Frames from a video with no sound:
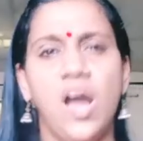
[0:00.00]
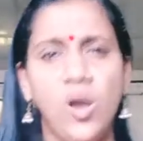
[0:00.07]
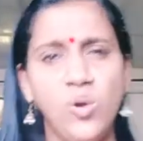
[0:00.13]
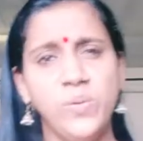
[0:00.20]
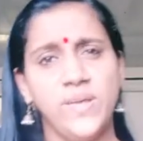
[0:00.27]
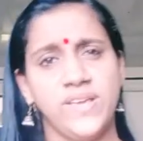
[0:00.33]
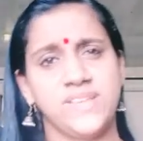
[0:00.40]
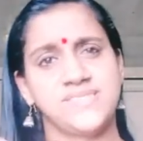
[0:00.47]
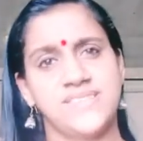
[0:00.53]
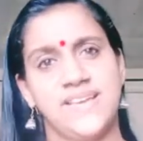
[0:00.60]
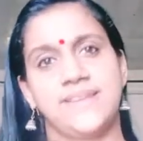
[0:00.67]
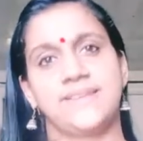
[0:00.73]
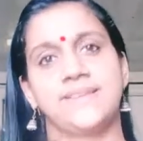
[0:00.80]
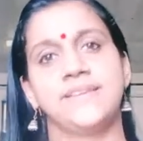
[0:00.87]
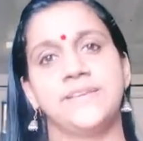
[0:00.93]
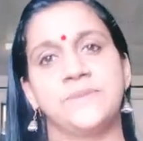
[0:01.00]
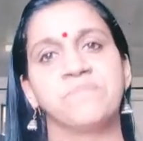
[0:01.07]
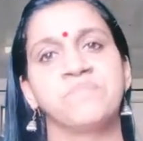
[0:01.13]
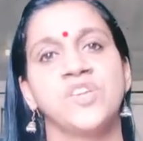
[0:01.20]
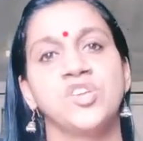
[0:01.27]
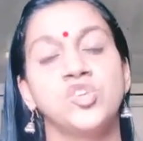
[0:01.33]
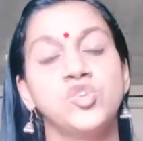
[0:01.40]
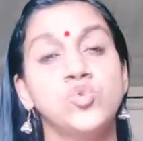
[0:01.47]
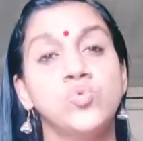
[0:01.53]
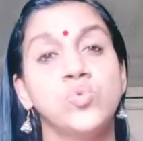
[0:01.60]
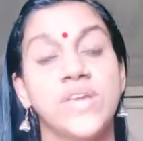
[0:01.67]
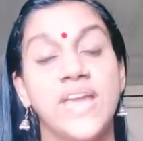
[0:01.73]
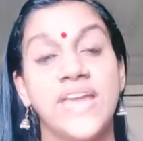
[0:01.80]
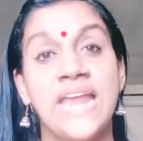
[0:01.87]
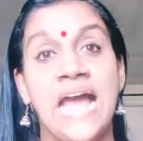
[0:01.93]
How exactly you
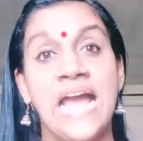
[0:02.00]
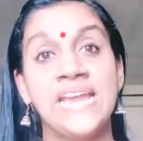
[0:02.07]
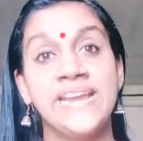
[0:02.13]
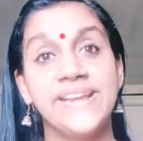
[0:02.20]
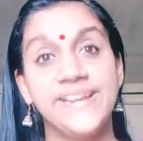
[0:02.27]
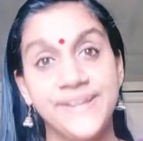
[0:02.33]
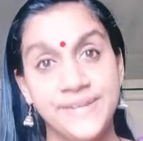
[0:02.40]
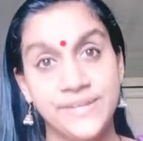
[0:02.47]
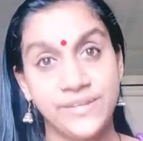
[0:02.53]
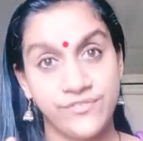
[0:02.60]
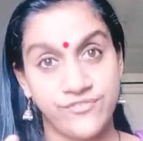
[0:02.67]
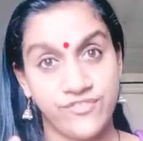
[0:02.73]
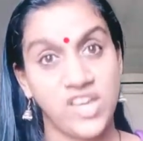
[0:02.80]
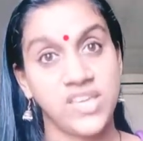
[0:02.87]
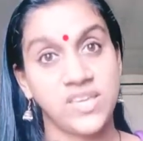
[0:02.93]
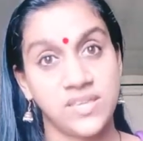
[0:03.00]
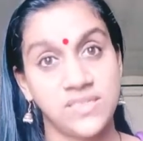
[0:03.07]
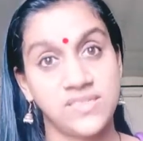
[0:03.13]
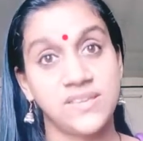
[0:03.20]
can identify